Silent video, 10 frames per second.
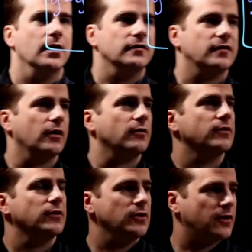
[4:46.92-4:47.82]

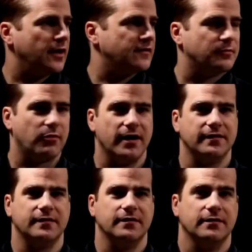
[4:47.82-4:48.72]
So you can
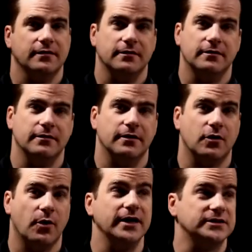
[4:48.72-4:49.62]
express the
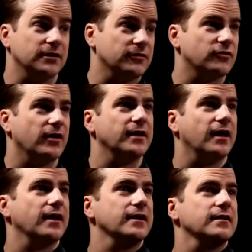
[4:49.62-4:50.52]
equation of a straight
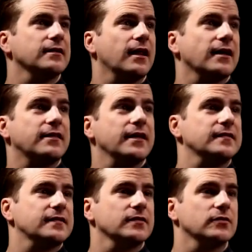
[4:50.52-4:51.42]
line like
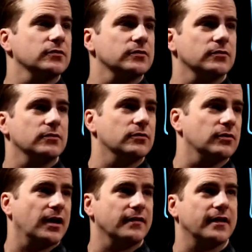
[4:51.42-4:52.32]
this
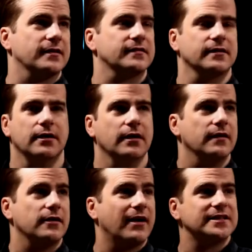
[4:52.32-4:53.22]
or like this.
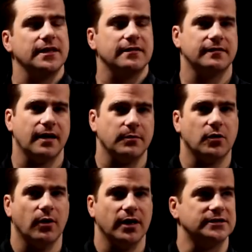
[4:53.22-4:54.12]
They're actually the same
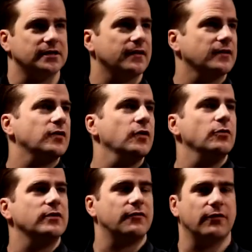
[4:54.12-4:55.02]
equation. They're
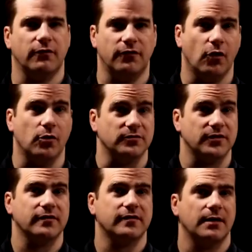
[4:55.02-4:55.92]
two different forms
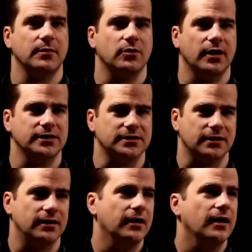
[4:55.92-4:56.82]
of the same
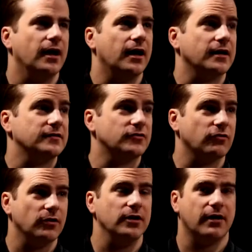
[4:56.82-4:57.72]
equation. And I
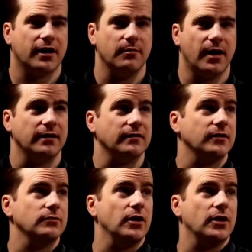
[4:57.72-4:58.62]
strongly recommend
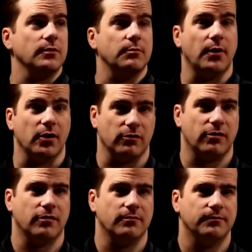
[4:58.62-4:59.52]
you learn both.